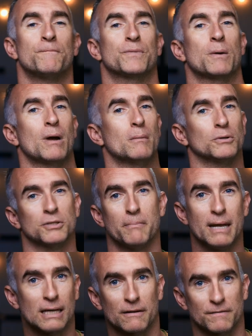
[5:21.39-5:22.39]
They were able to
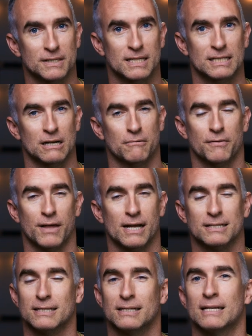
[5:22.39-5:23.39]
make it for
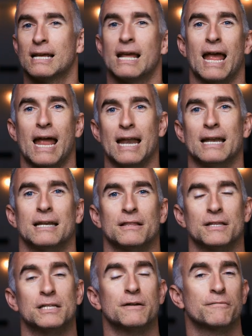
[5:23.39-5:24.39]
600,000, and
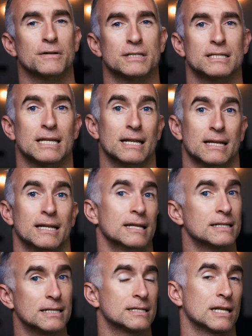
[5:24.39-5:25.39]
the difference
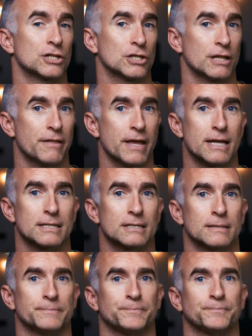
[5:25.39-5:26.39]
is essentially theirs.